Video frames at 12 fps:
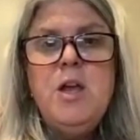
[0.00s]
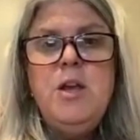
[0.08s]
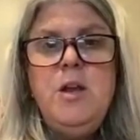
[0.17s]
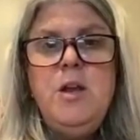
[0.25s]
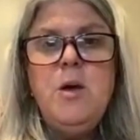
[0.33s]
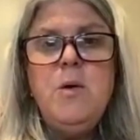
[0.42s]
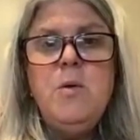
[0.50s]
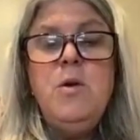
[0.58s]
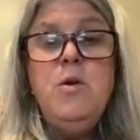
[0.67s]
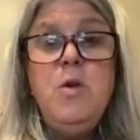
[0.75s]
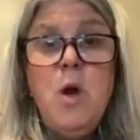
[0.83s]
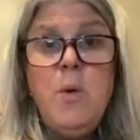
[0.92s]

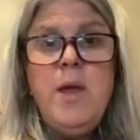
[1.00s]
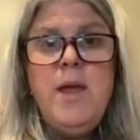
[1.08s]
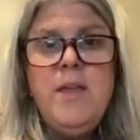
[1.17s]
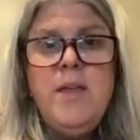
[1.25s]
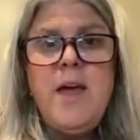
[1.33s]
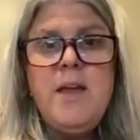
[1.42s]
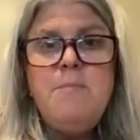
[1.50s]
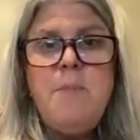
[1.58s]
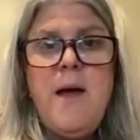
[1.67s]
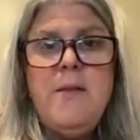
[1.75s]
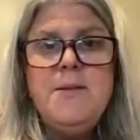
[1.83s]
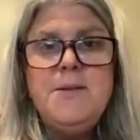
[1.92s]
knowing that
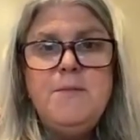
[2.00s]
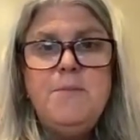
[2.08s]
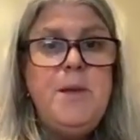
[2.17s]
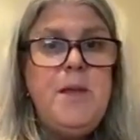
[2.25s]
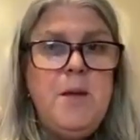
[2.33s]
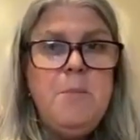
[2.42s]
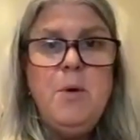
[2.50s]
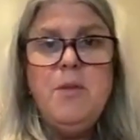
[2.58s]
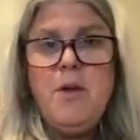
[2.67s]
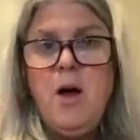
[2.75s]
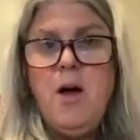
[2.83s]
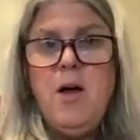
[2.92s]
balance of being both
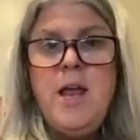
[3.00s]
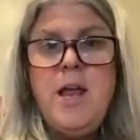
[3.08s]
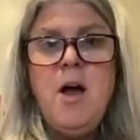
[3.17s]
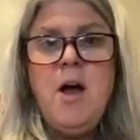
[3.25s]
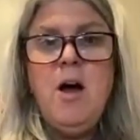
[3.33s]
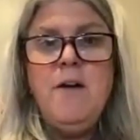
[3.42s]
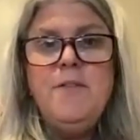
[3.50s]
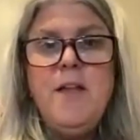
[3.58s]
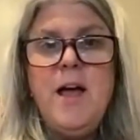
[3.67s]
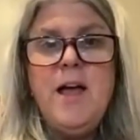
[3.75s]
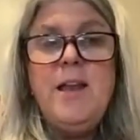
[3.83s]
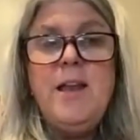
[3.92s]
on and
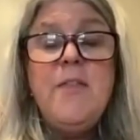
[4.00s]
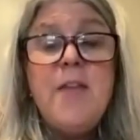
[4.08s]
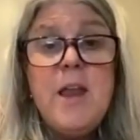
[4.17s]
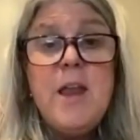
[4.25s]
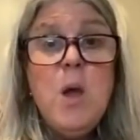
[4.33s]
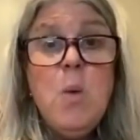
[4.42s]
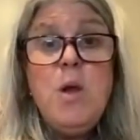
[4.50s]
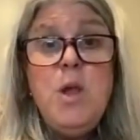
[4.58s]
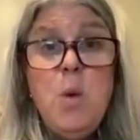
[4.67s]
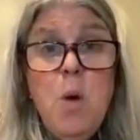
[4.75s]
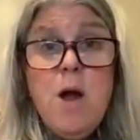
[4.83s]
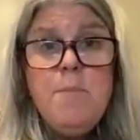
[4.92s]
offline, and that when
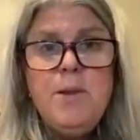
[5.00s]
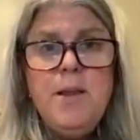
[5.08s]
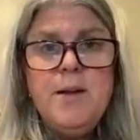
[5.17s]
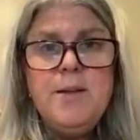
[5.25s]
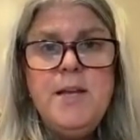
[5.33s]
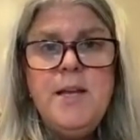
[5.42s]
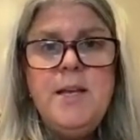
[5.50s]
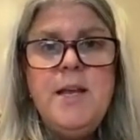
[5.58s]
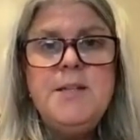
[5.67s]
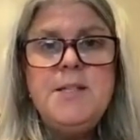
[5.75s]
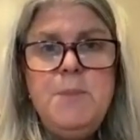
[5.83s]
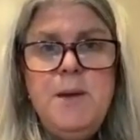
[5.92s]
you are plugged in,
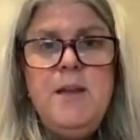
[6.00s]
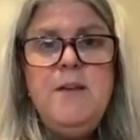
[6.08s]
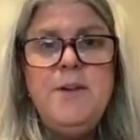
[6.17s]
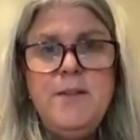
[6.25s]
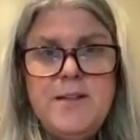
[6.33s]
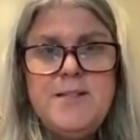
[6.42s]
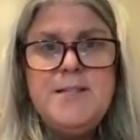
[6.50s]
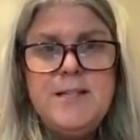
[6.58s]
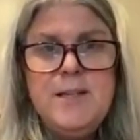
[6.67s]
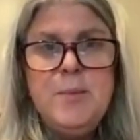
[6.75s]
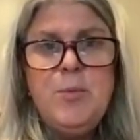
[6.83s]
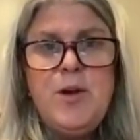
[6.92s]
it's meaningful, it's
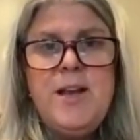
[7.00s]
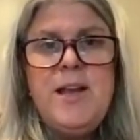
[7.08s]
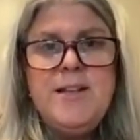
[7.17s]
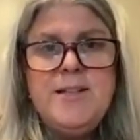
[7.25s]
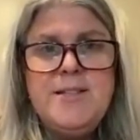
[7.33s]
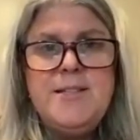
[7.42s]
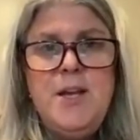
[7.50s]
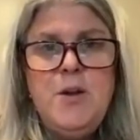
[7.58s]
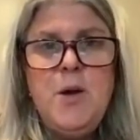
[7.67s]
deliberate, it's